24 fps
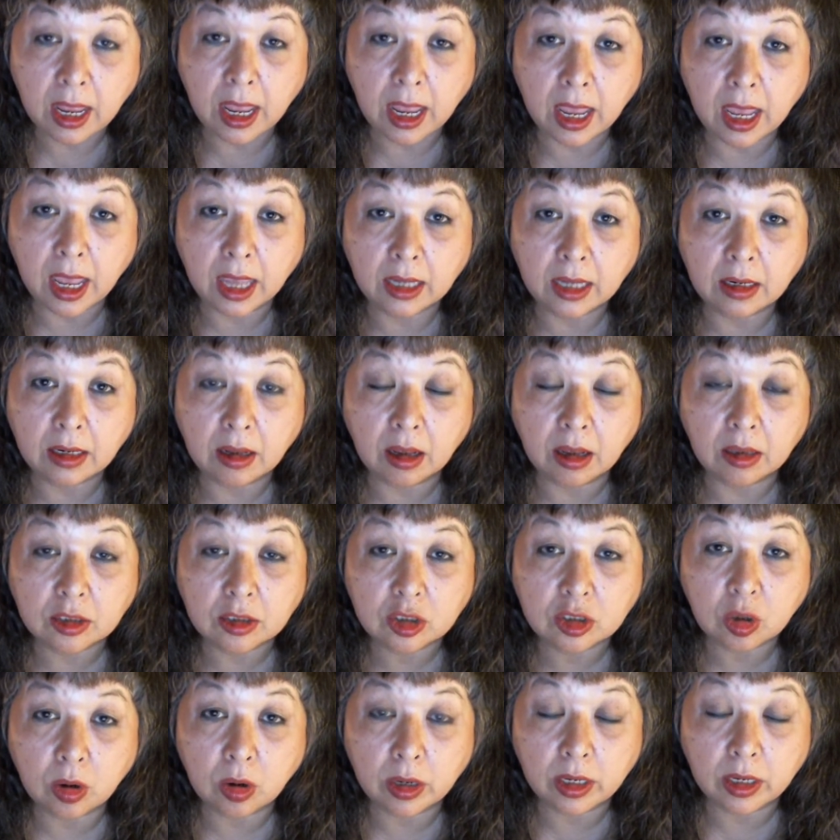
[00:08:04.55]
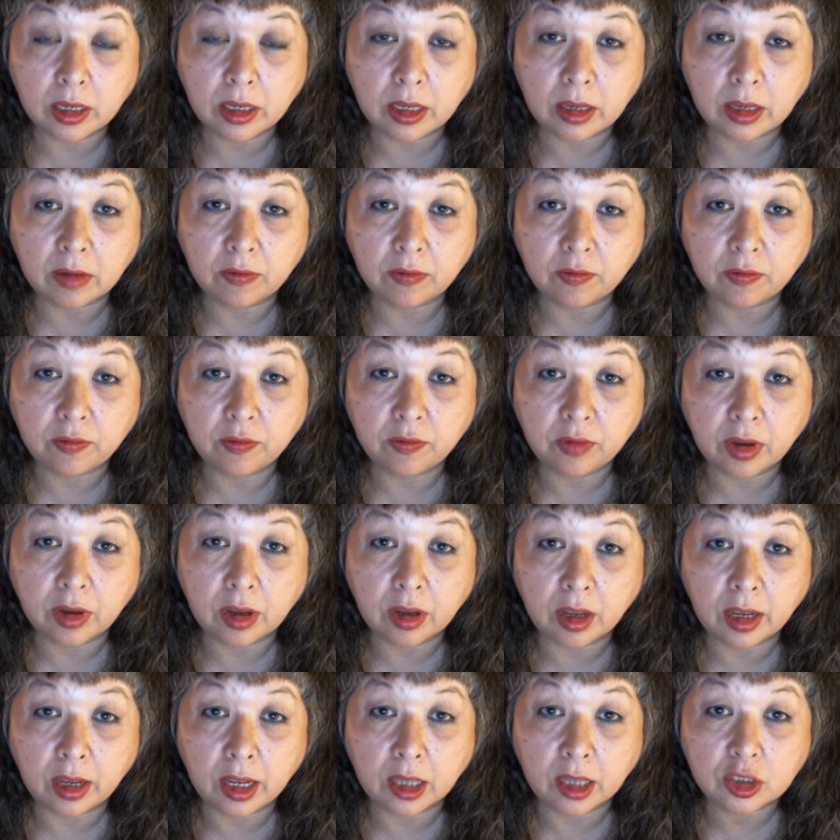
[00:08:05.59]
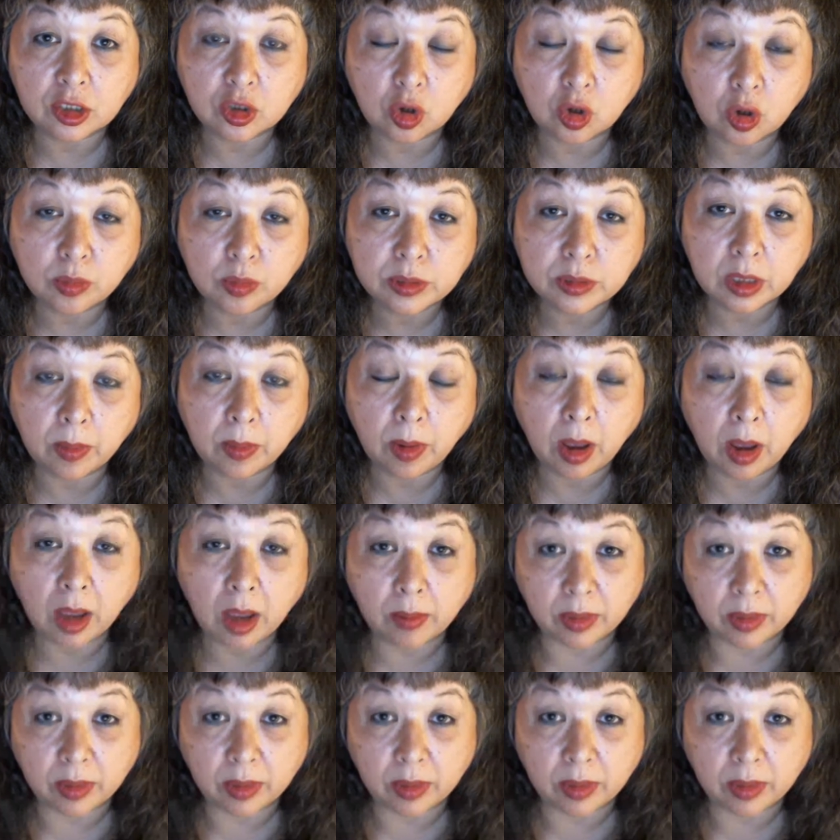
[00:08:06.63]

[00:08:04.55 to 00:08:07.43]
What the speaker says: and sorry if I got your hopes up high.